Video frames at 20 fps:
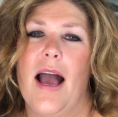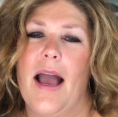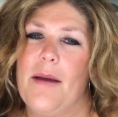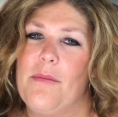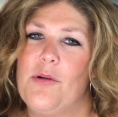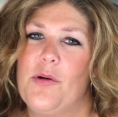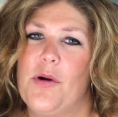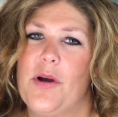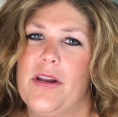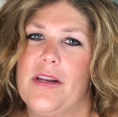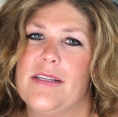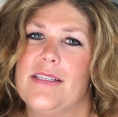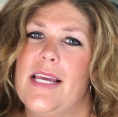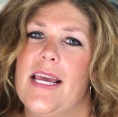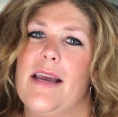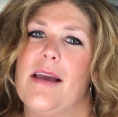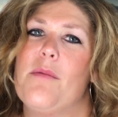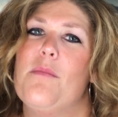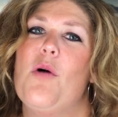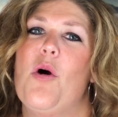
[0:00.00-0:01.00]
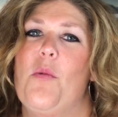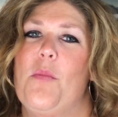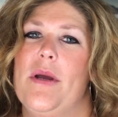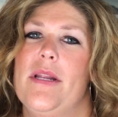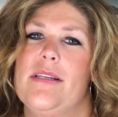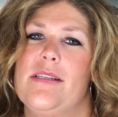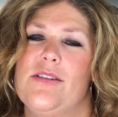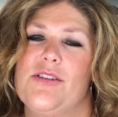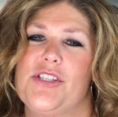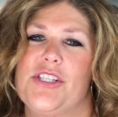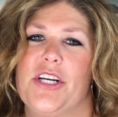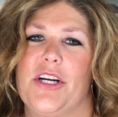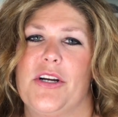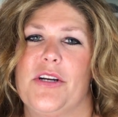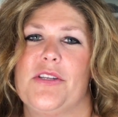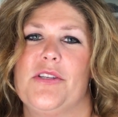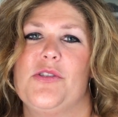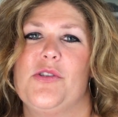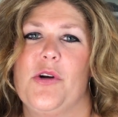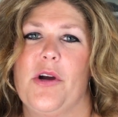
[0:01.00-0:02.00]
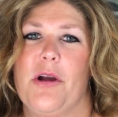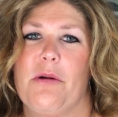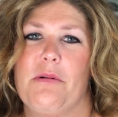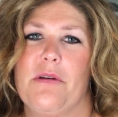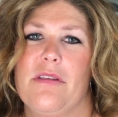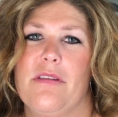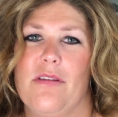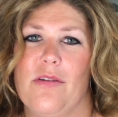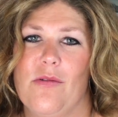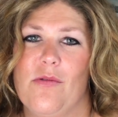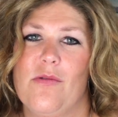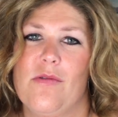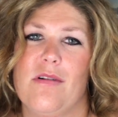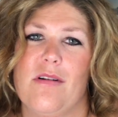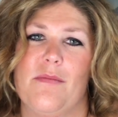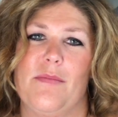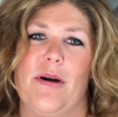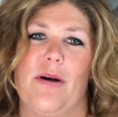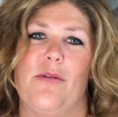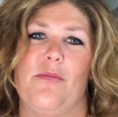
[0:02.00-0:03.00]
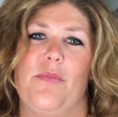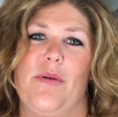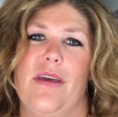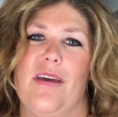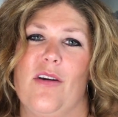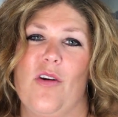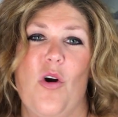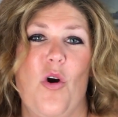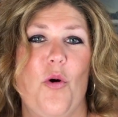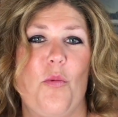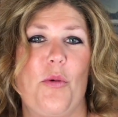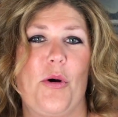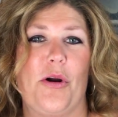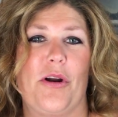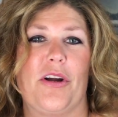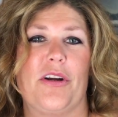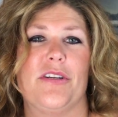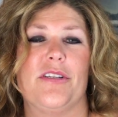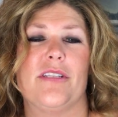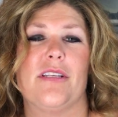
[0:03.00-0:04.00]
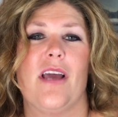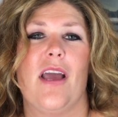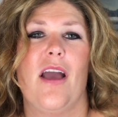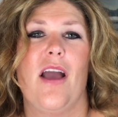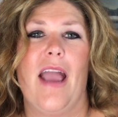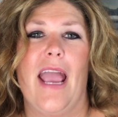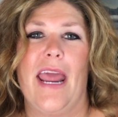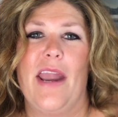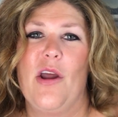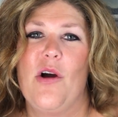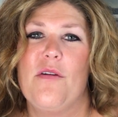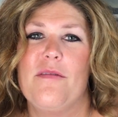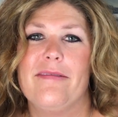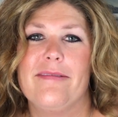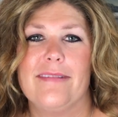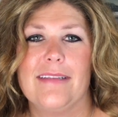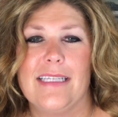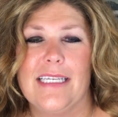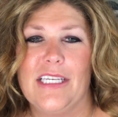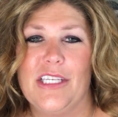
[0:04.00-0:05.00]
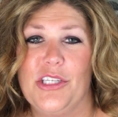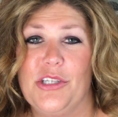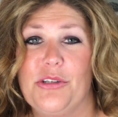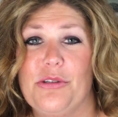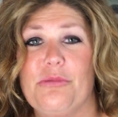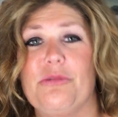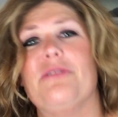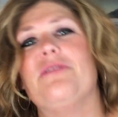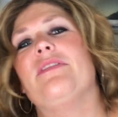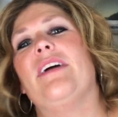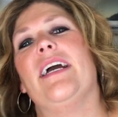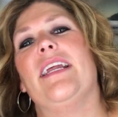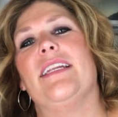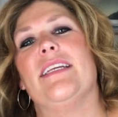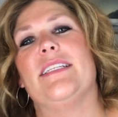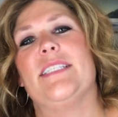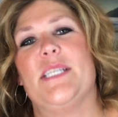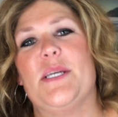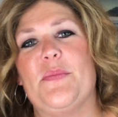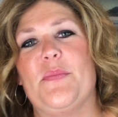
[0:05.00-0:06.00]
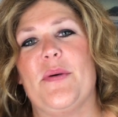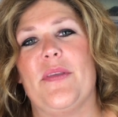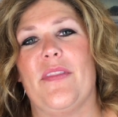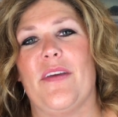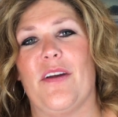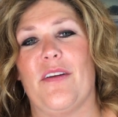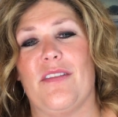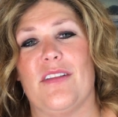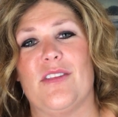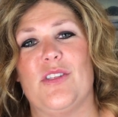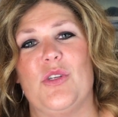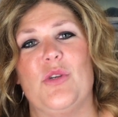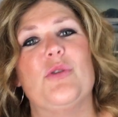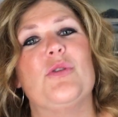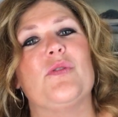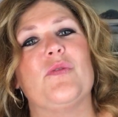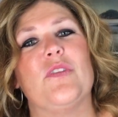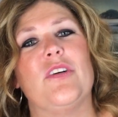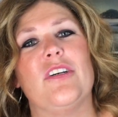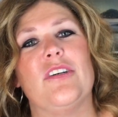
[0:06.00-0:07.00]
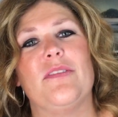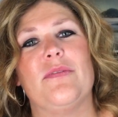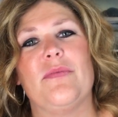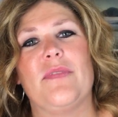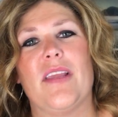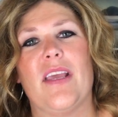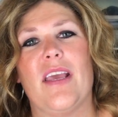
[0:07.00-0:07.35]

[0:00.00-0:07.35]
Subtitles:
I'm going to take a moment to share a story with you about being homeowners, and hopefully you will find a tip in there that's useful.